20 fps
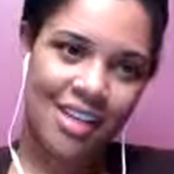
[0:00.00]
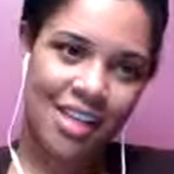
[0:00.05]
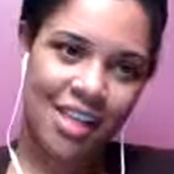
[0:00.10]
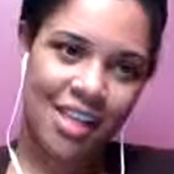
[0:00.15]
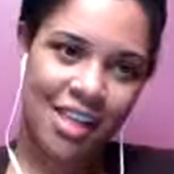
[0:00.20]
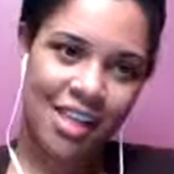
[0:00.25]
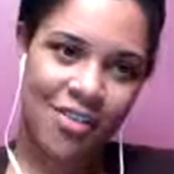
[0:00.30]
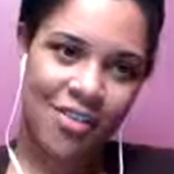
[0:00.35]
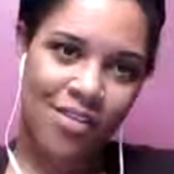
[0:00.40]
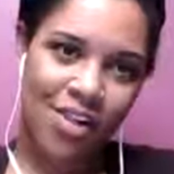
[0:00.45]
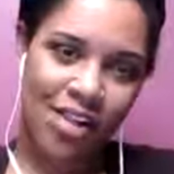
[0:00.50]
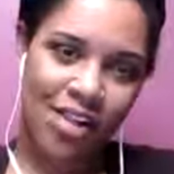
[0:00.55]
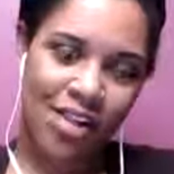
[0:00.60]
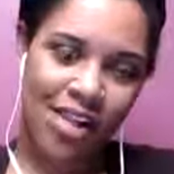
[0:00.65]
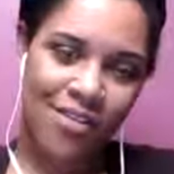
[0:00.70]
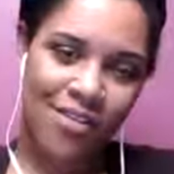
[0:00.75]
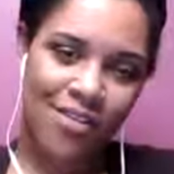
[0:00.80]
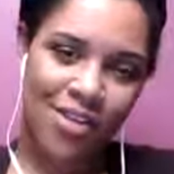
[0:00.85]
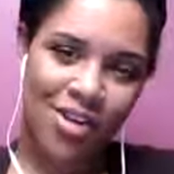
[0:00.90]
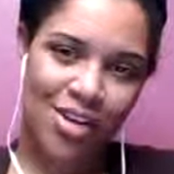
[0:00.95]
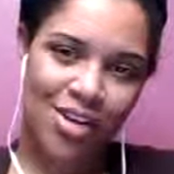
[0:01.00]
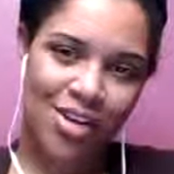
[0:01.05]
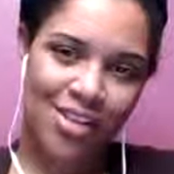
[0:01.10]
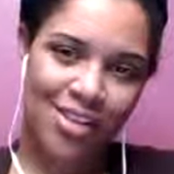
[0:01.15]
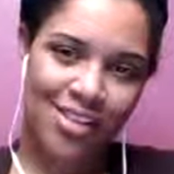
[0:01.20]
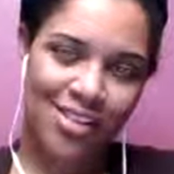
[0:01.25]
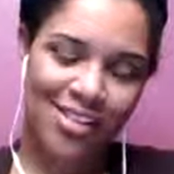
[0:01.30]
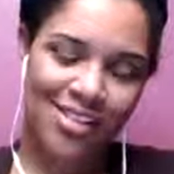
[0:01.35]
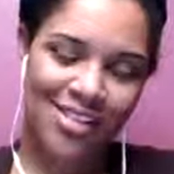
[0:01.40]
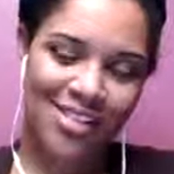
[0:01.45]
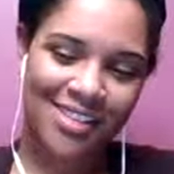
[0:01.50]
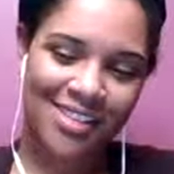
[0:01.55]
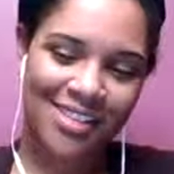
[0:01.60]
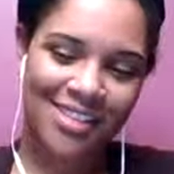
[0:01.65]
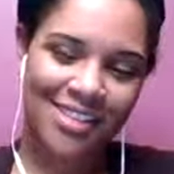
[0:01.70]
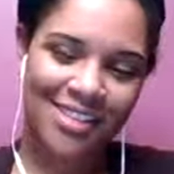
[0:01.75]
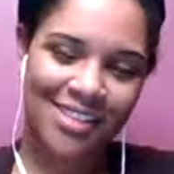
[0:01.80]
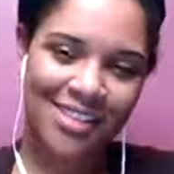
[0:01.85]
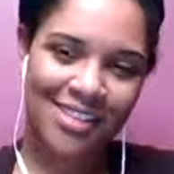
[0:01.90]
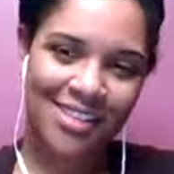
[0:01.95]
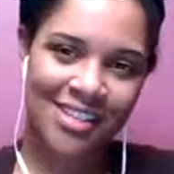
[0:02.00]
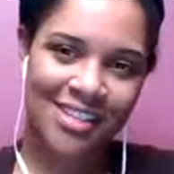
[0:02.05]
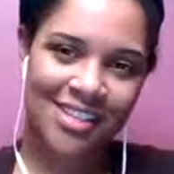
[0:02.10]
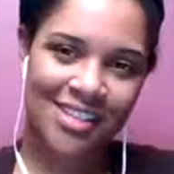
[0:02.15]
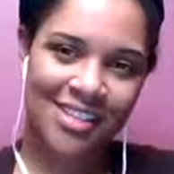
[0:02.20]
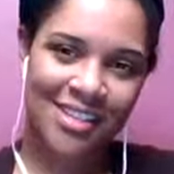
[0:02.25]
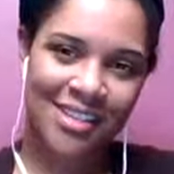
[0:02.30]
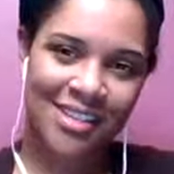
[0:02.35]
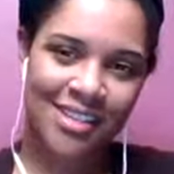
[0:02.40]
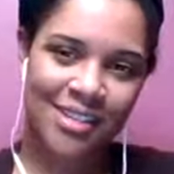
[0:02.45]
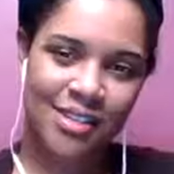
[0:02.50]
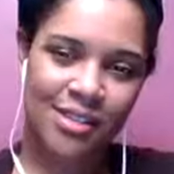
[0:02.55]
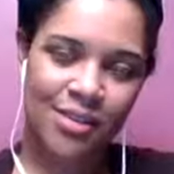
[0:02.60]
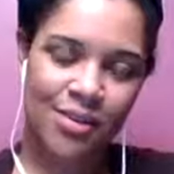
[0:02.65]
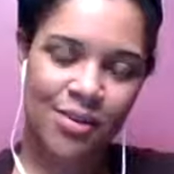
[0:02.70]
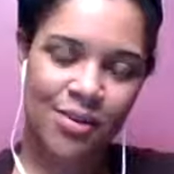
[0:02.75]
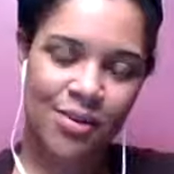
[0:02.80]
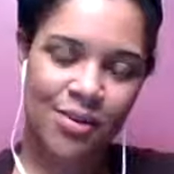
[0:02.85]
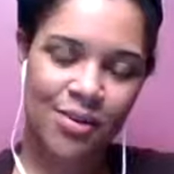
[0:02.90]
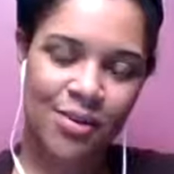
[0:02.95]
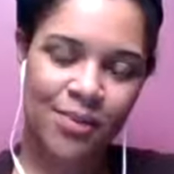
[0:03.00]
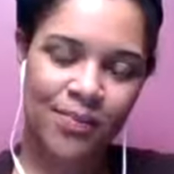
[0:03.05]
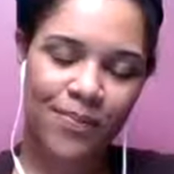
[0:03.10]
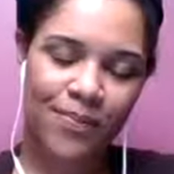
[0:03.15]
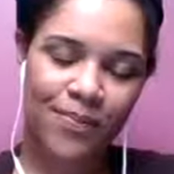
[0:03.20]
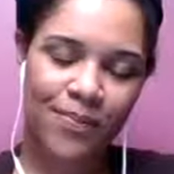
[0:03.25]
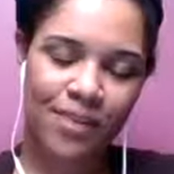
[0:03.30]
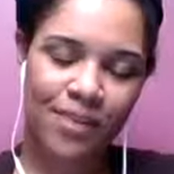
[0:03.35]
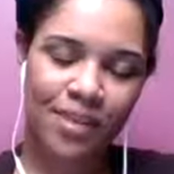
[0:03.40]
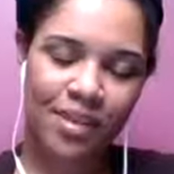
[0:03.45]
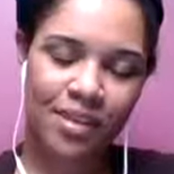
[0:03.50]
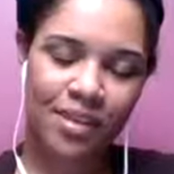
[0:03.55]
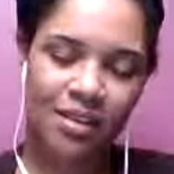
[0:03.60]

11 11 so um,